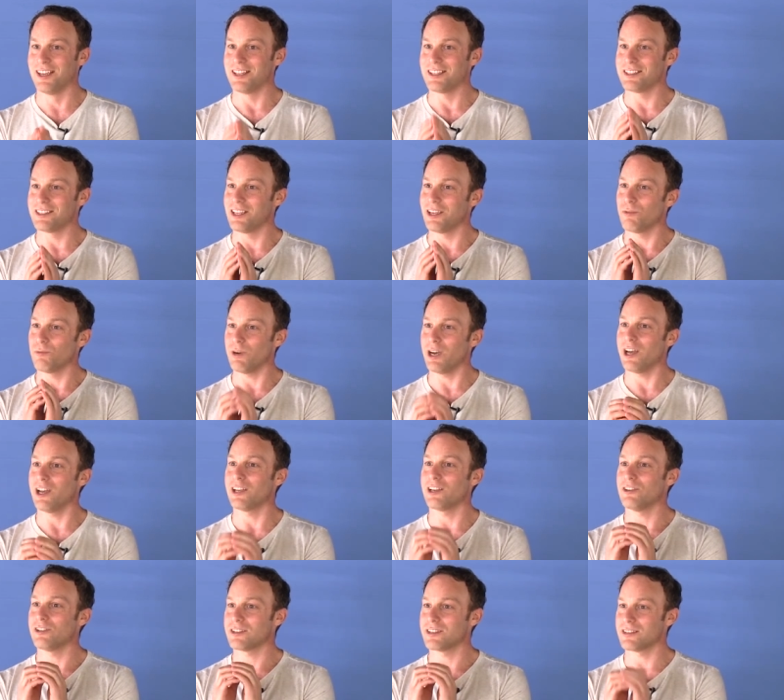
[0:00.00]
seeing where I
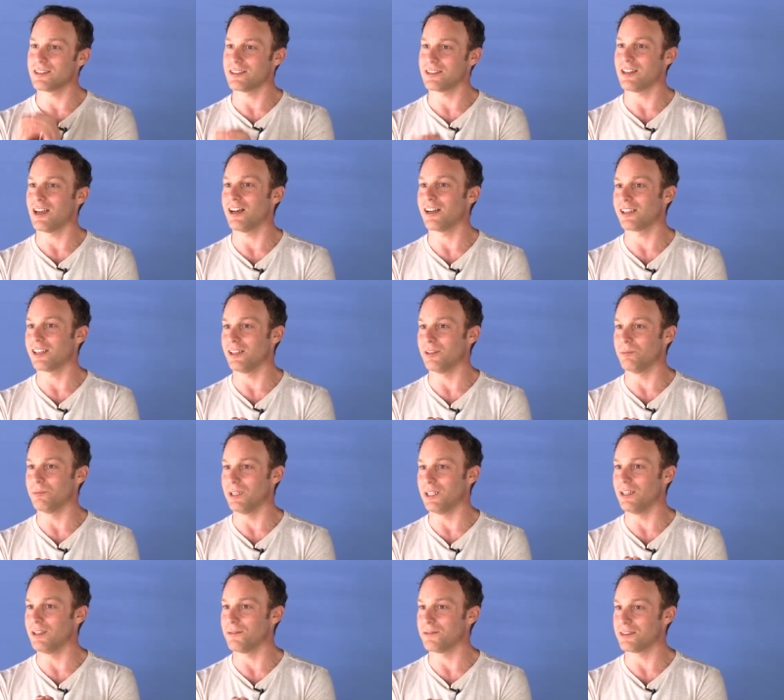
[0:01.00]
got stuck in
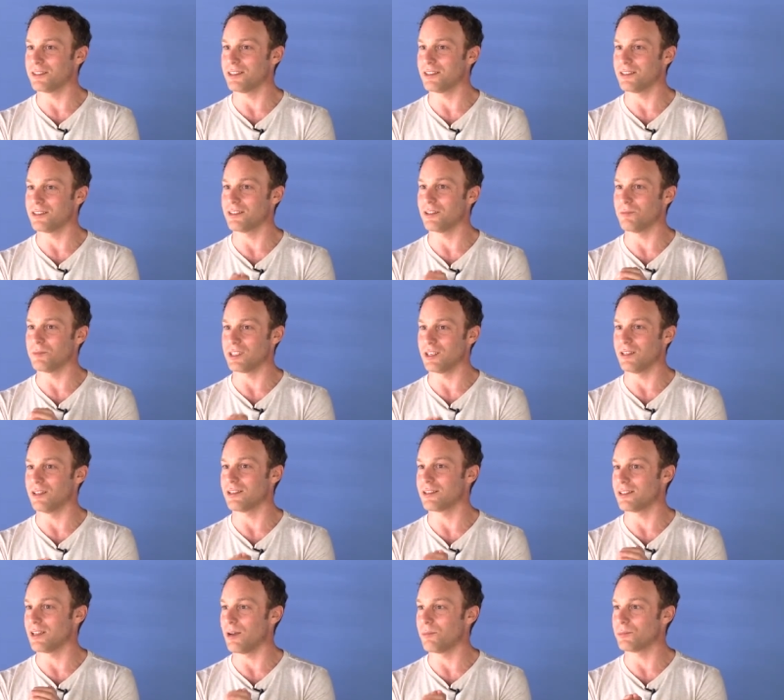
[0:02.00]
belief systems and
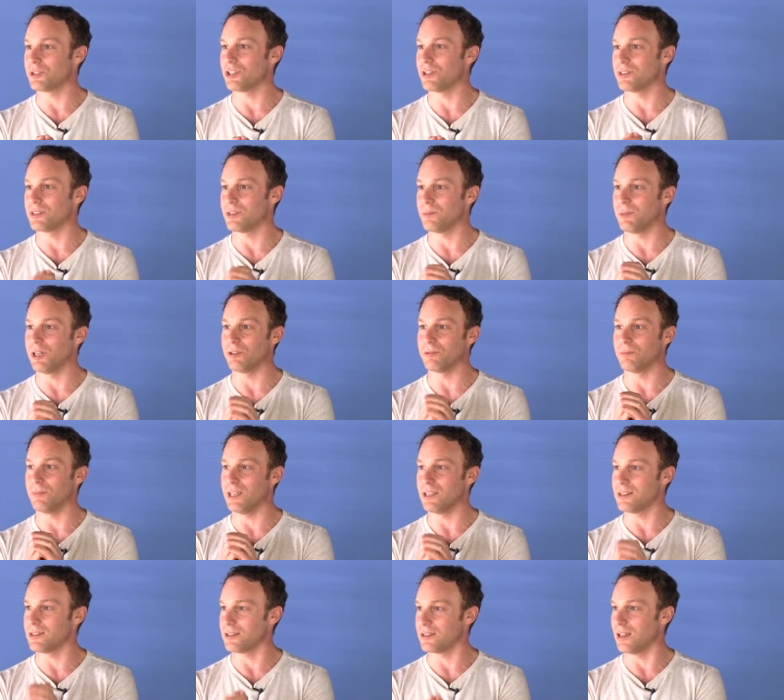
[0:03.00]
assumptions about
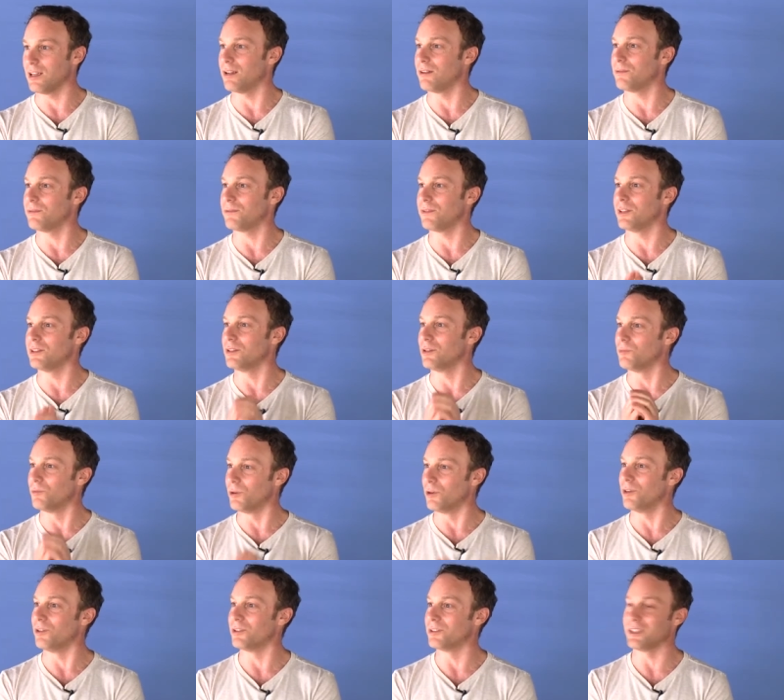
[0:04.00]
myself and the
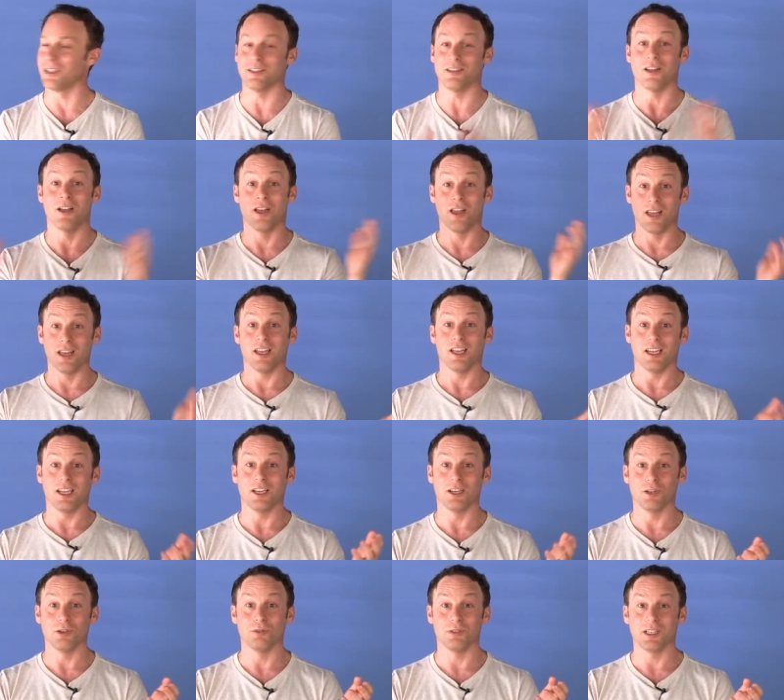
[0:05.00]
world and
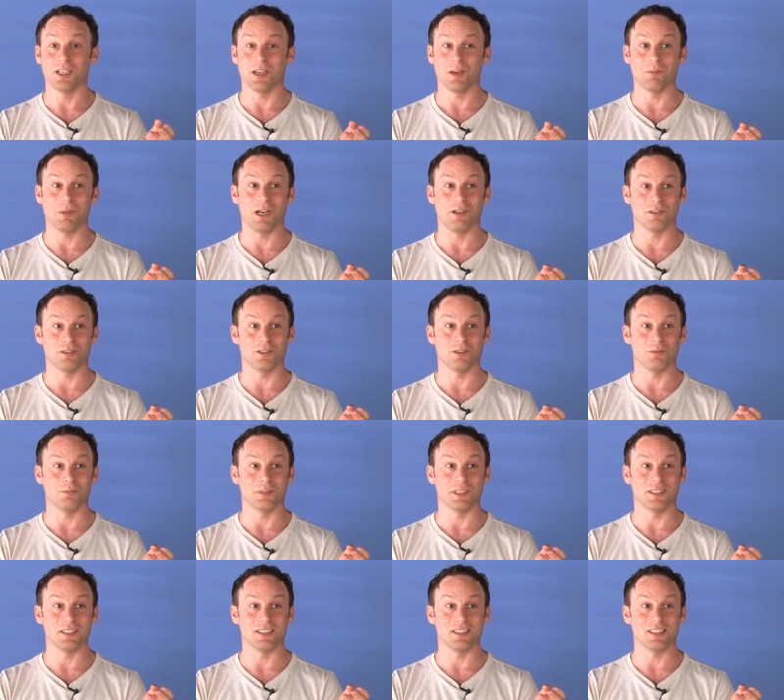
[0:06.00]
including about
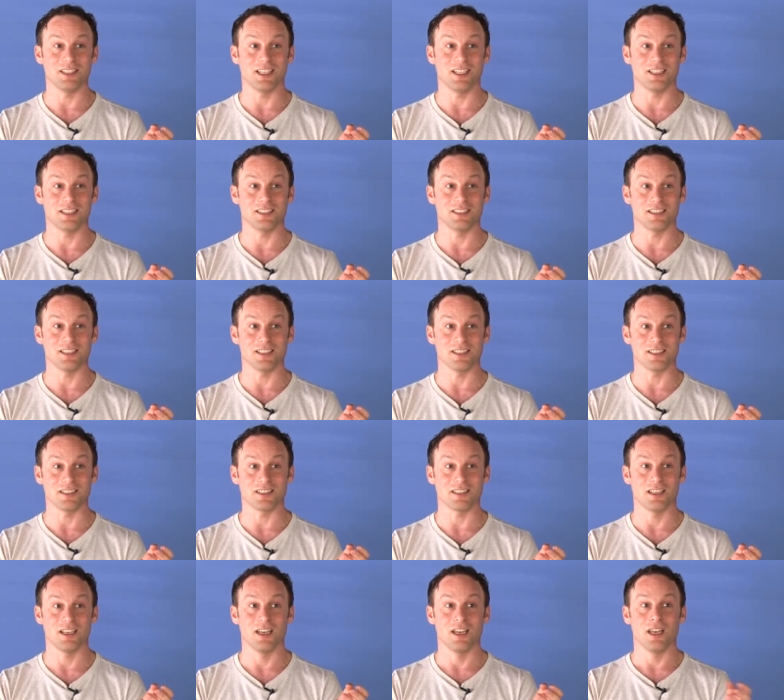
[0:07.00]
open
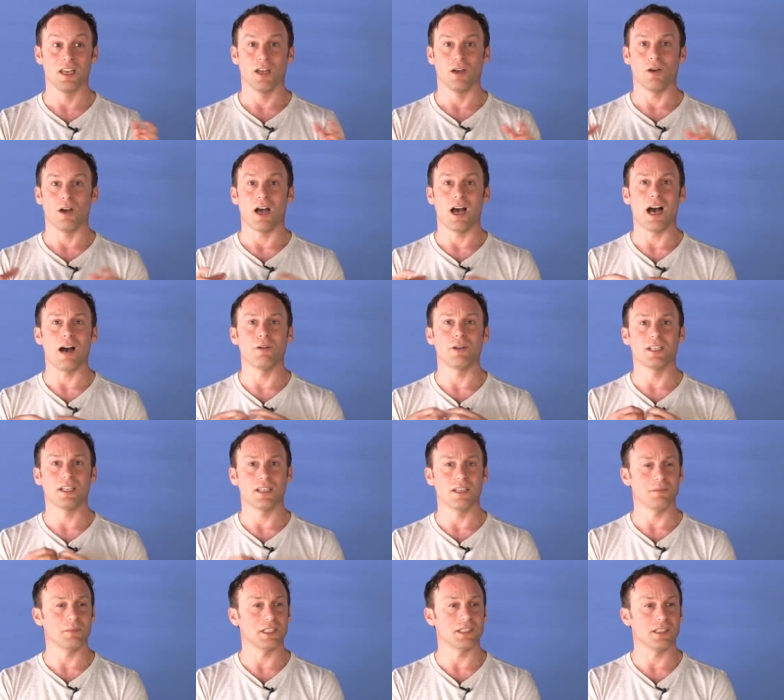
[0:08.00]
intelligence, how it
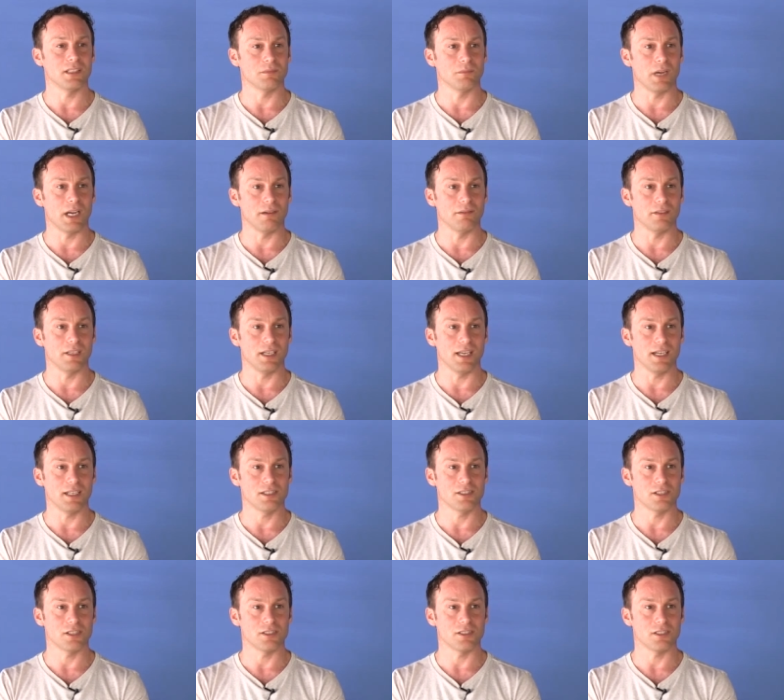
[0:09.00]
limited my
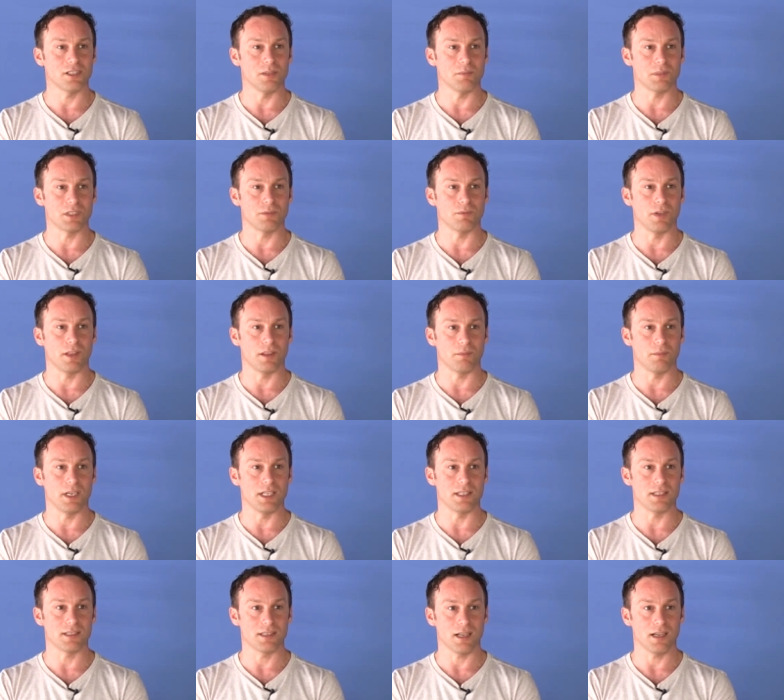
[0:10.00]
relationships with
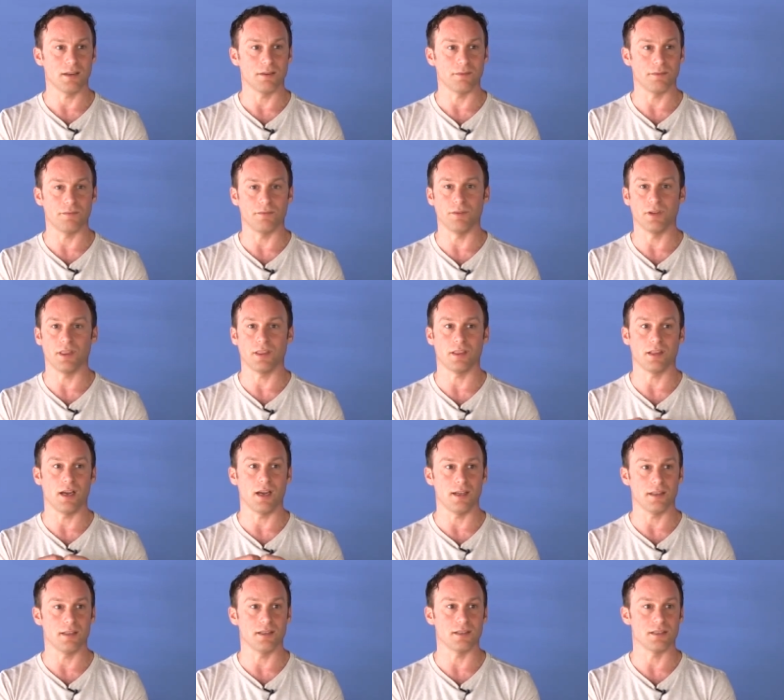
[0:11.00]
myself, with
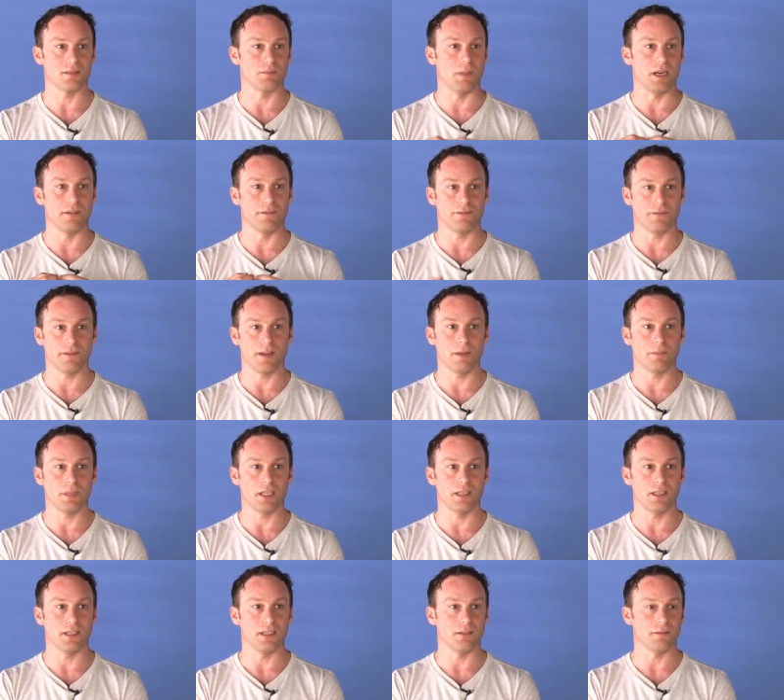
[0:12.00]
others, my
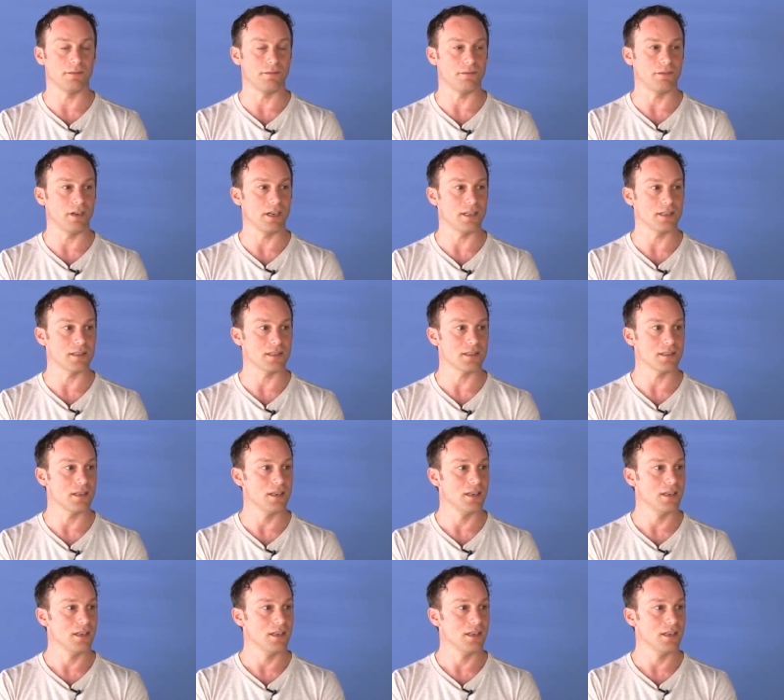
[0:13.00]
family and friends.